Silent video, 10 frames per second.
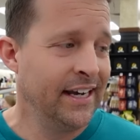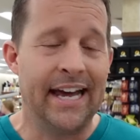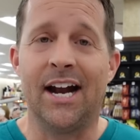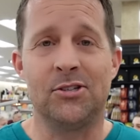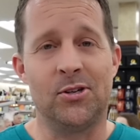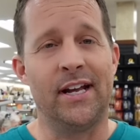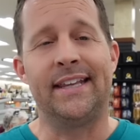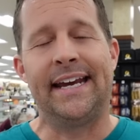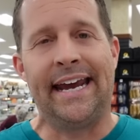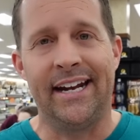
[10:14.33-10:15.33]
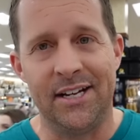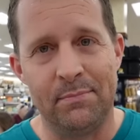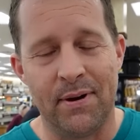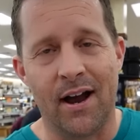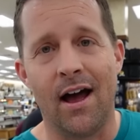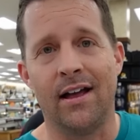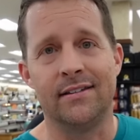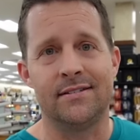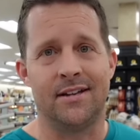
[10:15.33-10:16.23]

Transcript: And I also like the candied pecans.